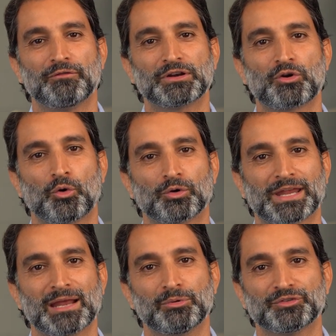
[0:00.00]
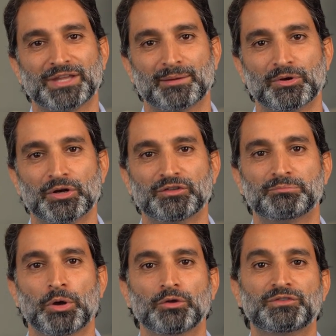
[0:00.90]
and Coral Gables neighborhoods
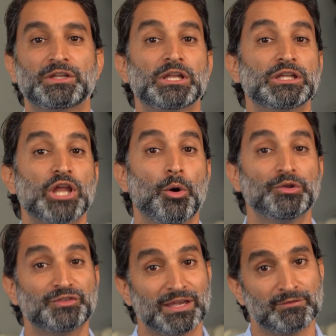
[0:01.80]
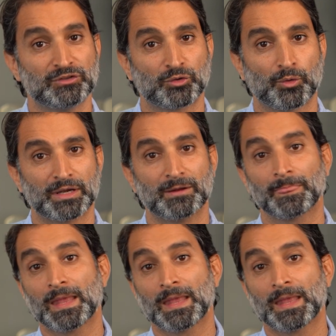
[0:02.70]
posted the lowest inventory